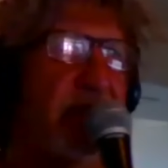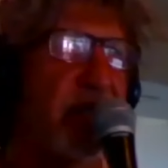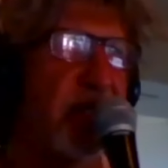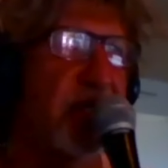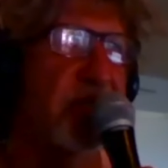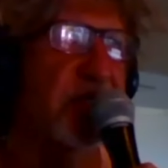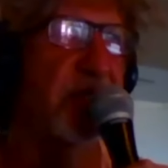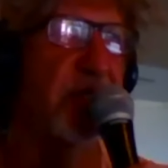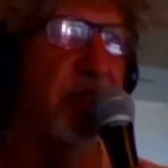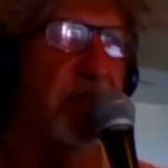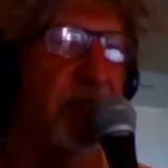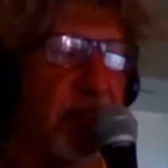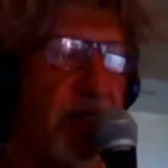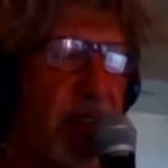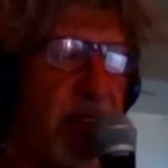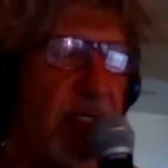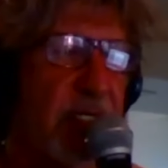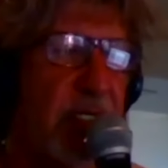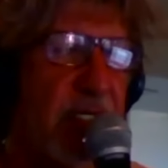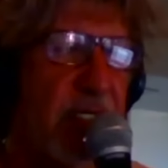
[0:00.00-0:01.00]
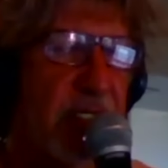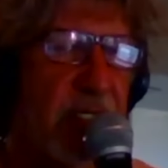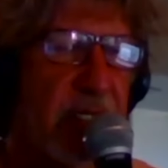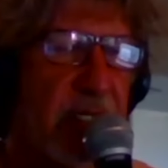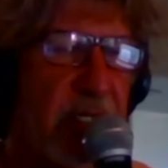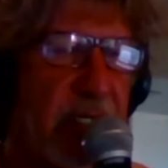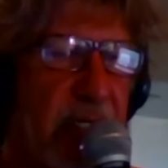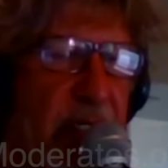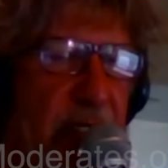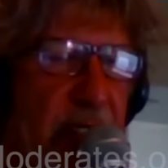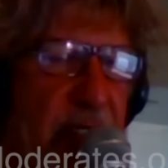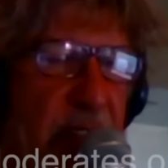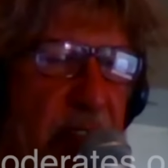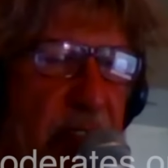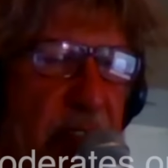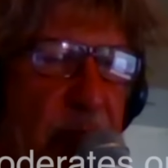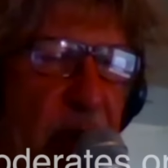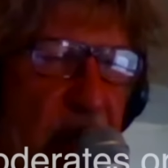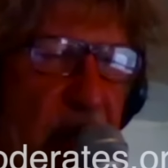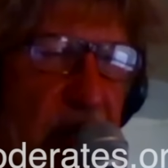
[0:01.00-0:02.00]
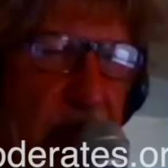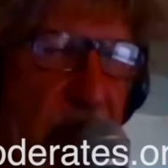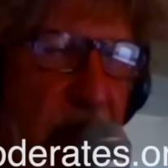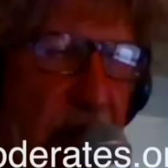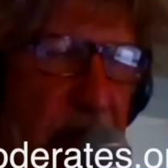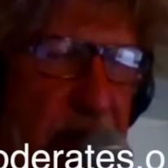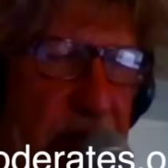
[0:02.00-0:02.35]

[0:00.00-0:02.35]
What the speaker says: listen, the bottom line